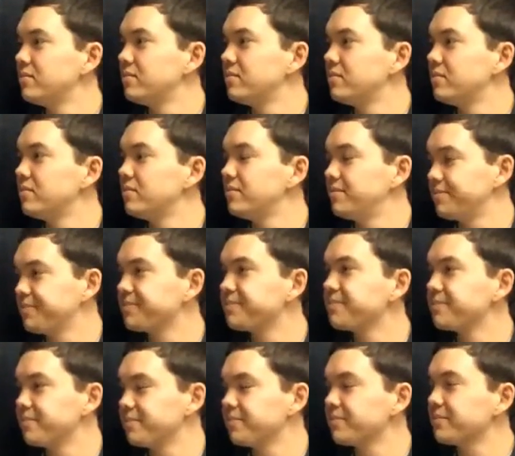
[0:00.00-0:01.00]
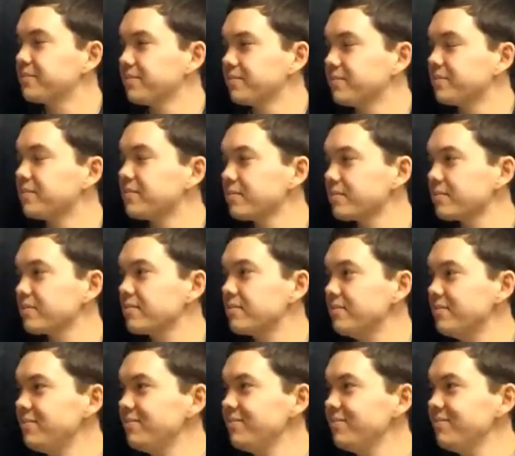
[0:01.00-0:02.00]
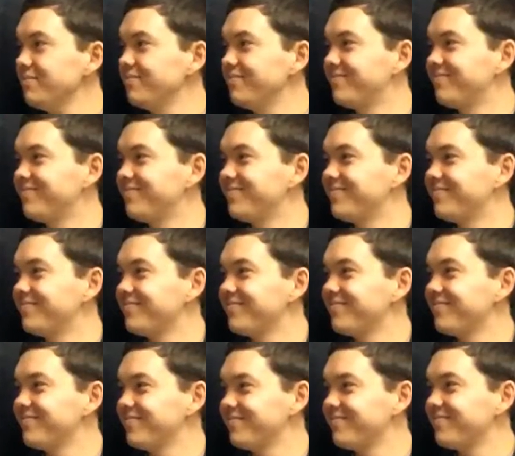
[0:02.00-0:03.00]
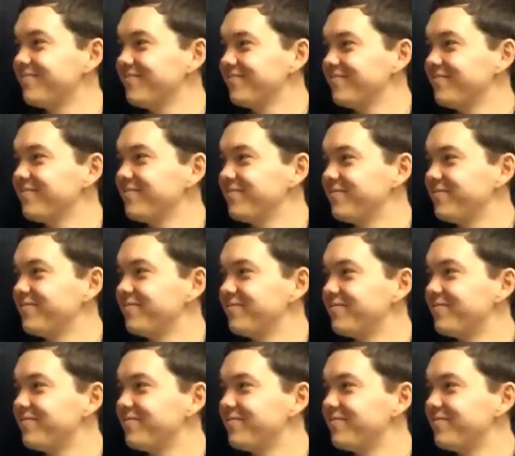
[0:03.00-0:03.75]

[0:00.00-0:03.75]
The person shown says nothing.